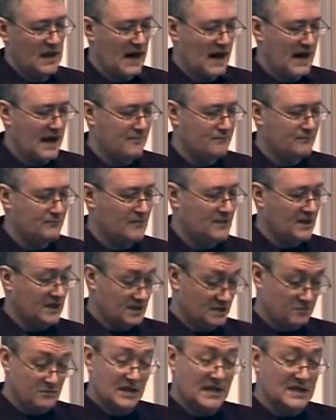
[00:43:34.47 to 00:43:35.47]
There's
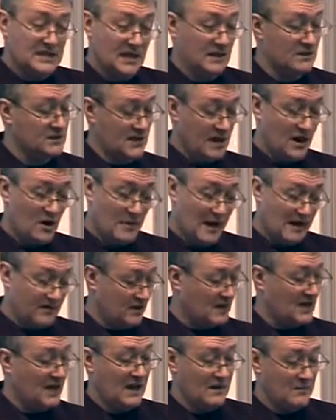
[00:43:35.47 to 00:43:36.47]
some details there about
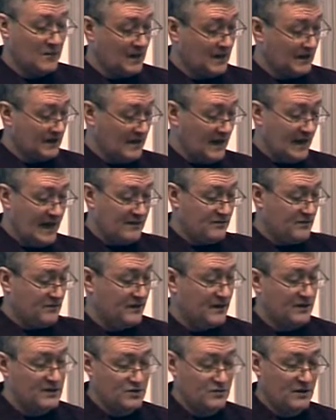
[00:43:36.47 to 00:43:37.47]
the cabling and how the
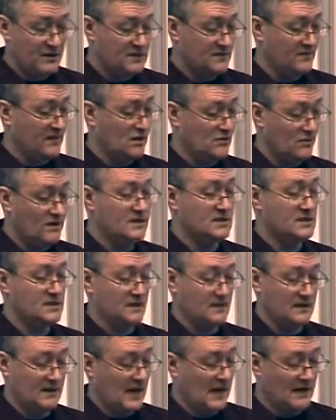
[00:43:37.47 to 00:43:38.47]
data rates have increased
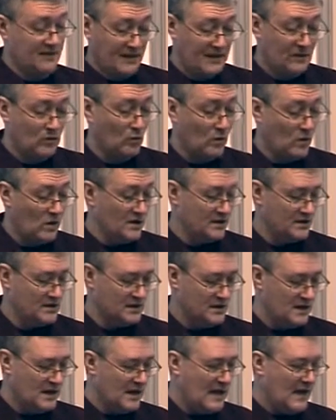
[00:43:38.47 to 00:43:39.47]
and how that all works.